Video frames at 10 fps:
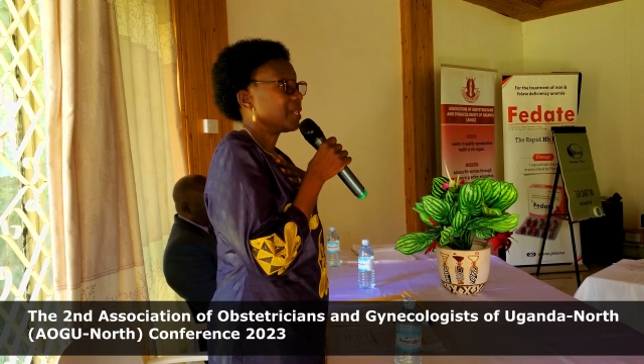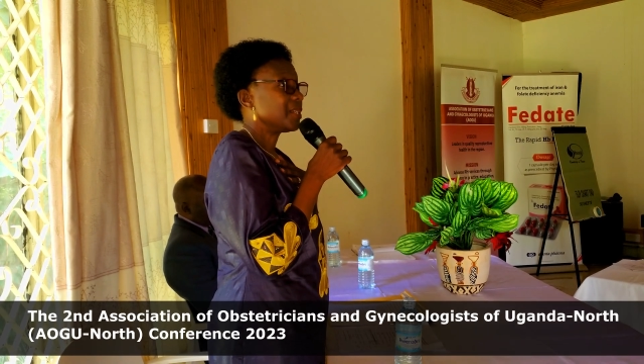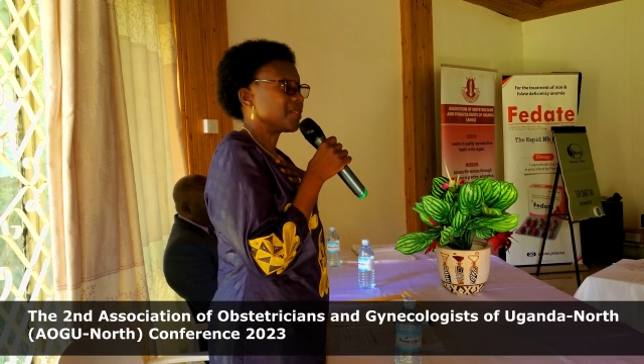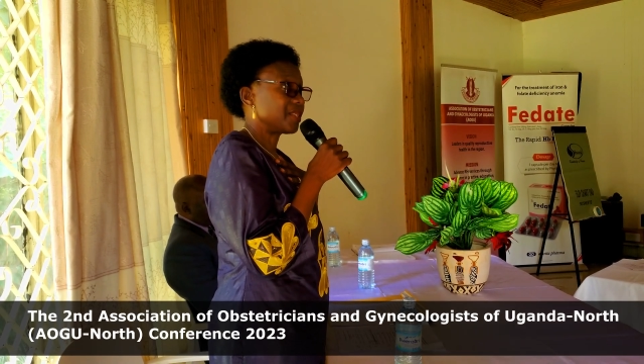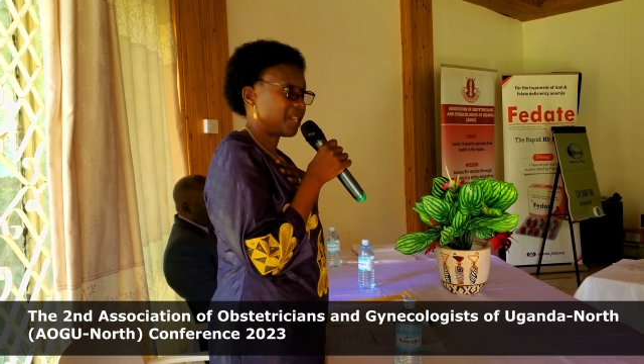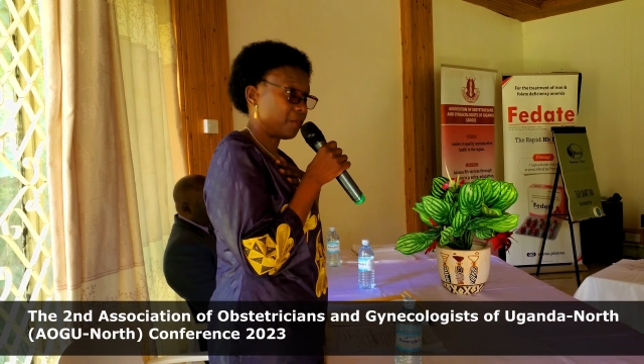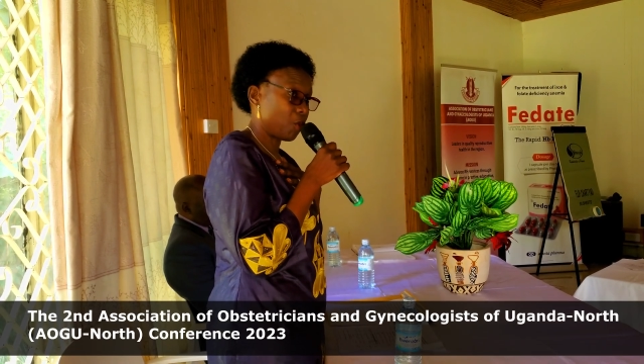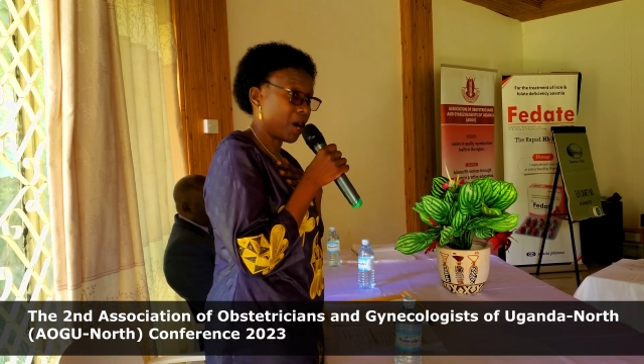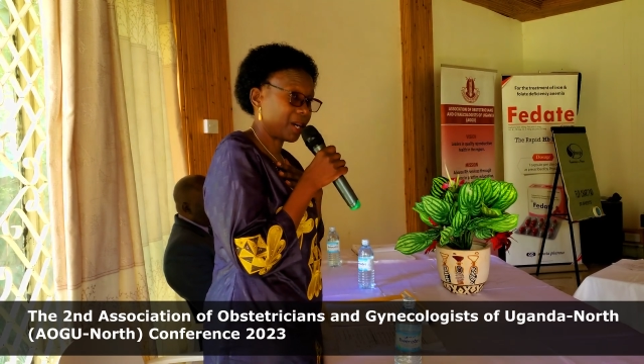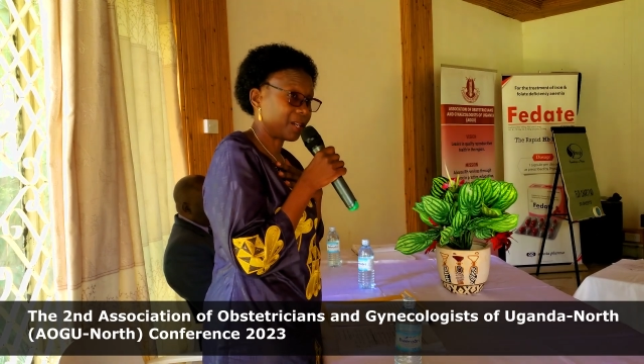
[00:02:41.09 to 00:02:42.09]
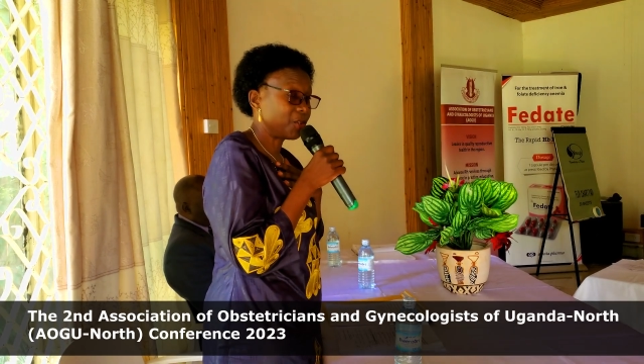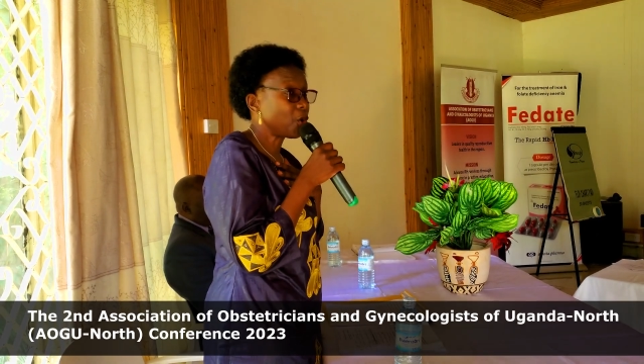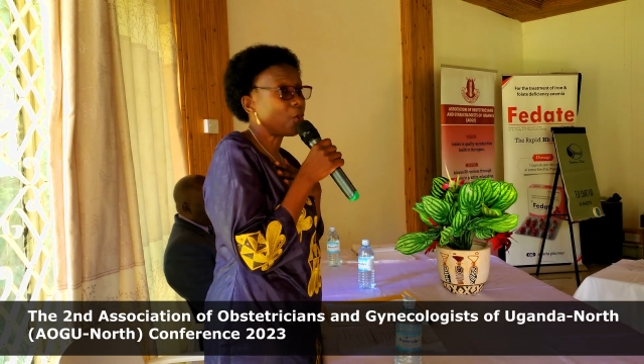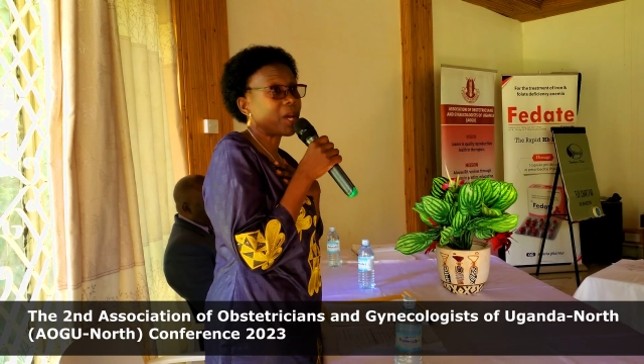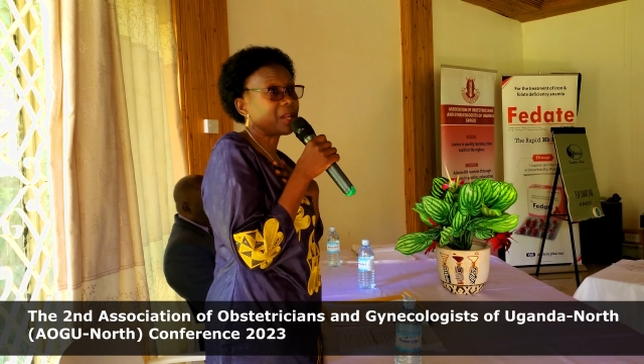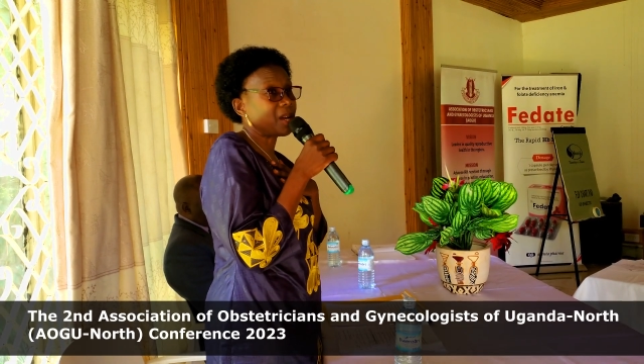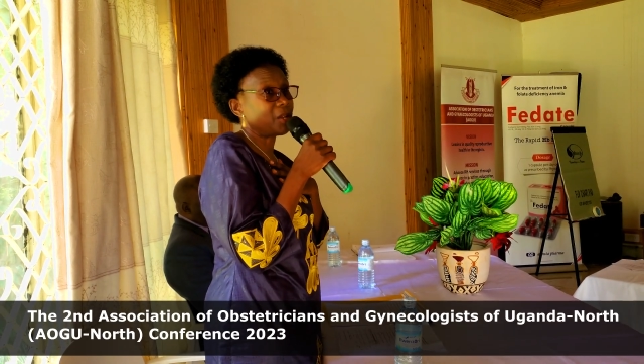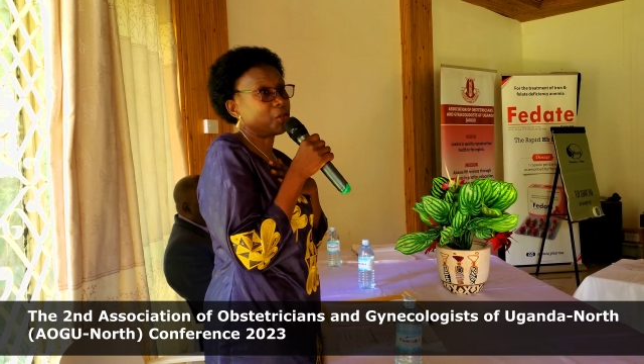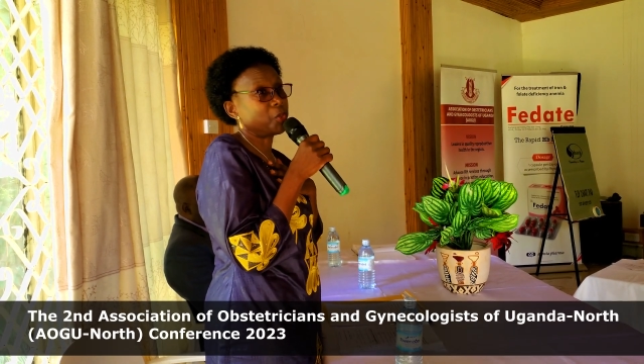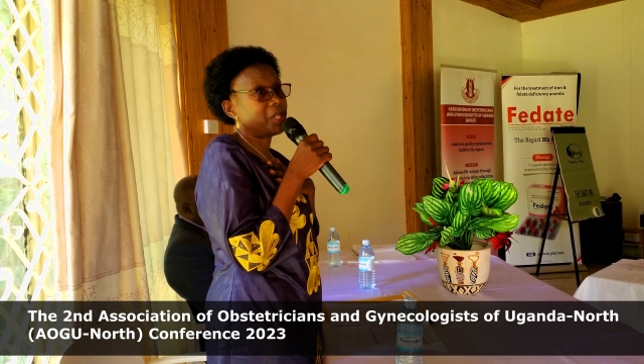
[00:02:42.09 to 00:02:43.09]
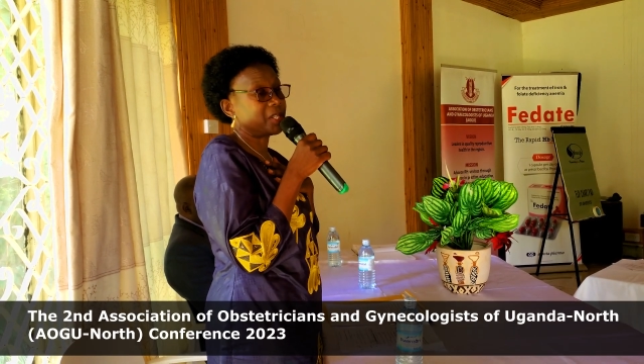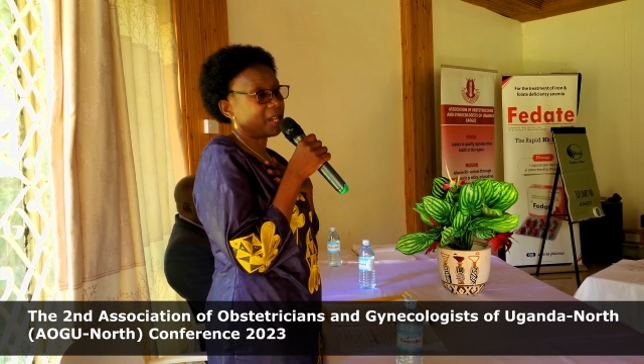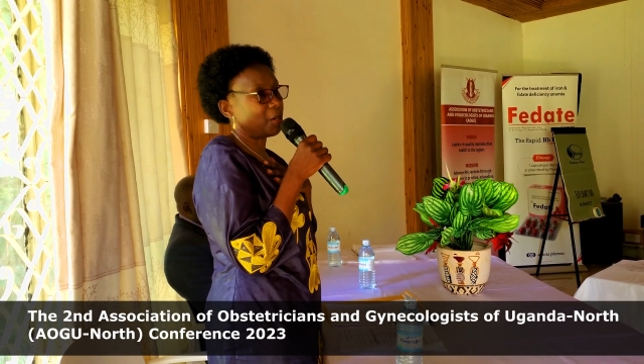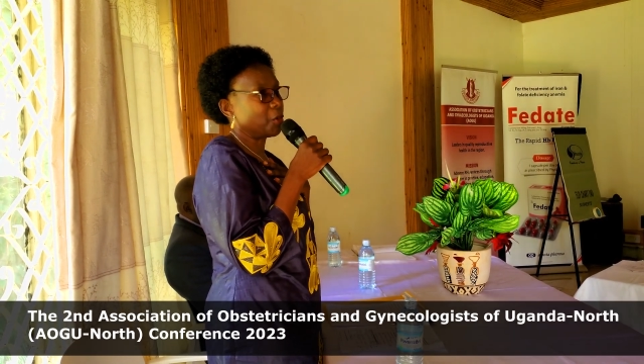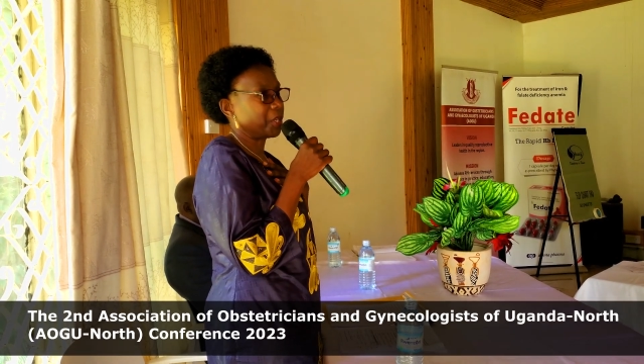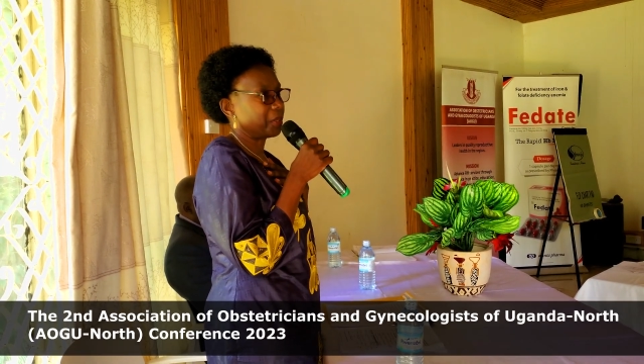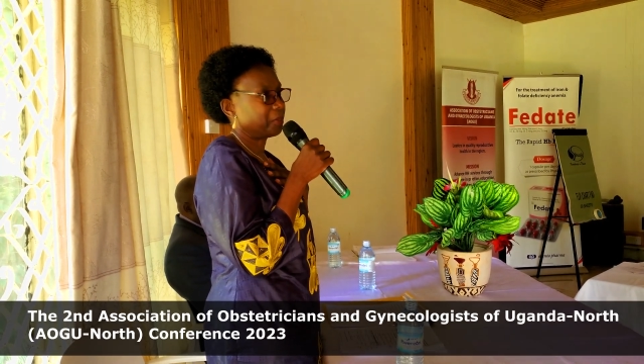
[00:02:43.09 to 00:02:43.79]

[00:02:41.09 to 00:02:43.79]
is teamwork. No one can do it alone.